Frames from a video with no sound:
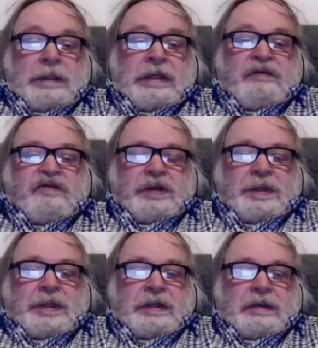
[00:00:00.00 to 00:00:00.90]
It's
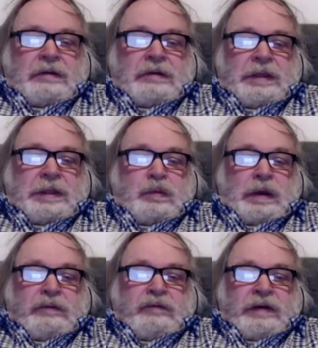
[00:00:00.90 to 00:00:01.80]
interesting that there's
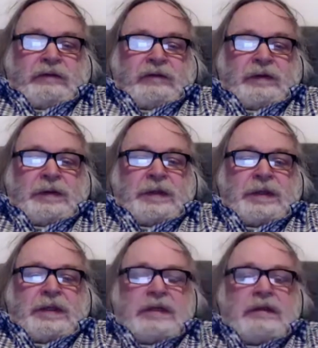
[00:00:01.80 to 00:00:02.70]
one
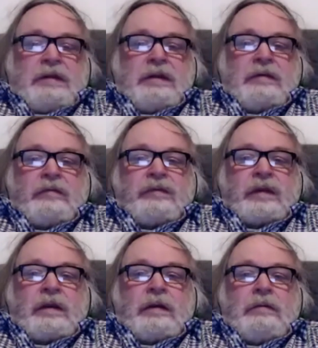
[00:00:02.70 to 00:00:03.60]
reference in
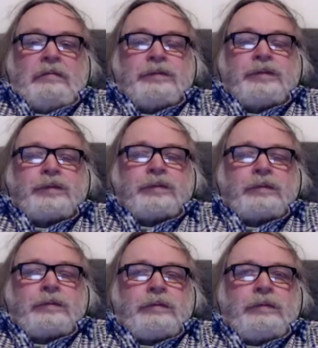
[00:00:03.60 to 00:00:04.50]

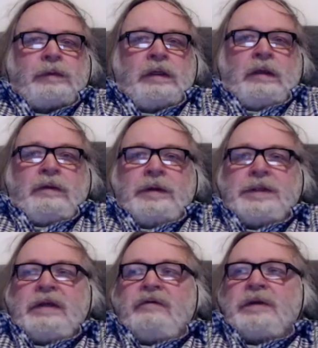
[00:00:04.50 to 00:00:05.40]

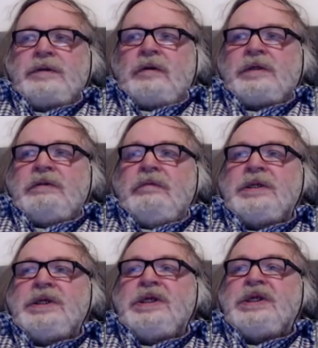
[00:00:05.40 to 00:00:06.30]
The Secret Doctrine
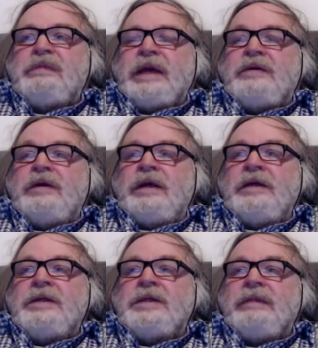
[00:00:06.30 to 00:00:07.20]
where she
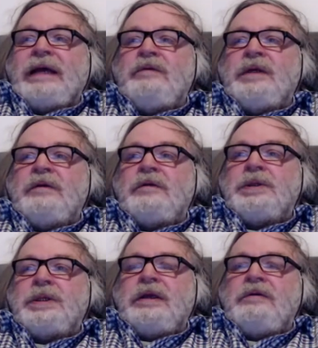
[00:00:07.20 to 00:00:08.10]
speculates about it
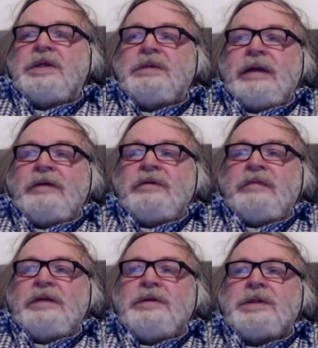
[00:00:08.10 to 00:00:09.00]
because she knows about
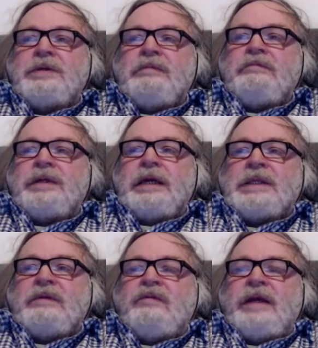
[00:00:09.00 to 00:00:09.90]
the manuscript but
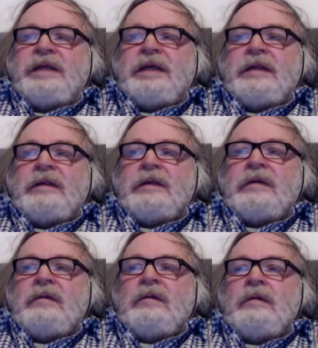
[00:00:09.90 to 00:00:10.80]
hasn't read it.
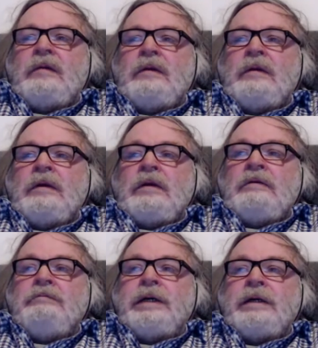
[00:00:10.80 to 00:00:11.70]

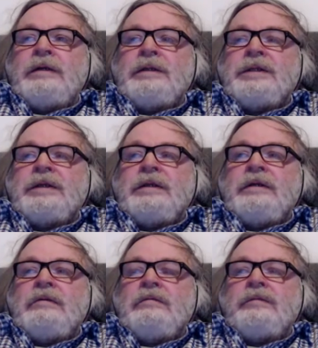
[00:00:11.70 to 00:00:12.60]
But
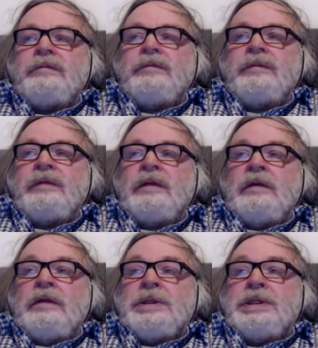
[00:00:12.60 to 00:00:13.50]

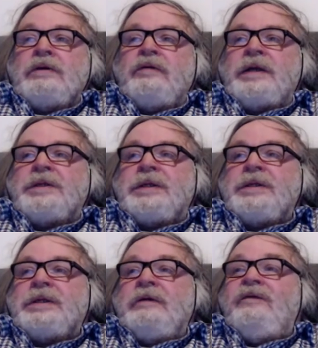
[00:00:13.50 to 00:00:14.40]
she corrects
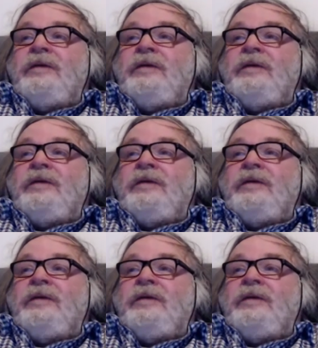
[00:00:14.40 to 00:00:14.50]
herself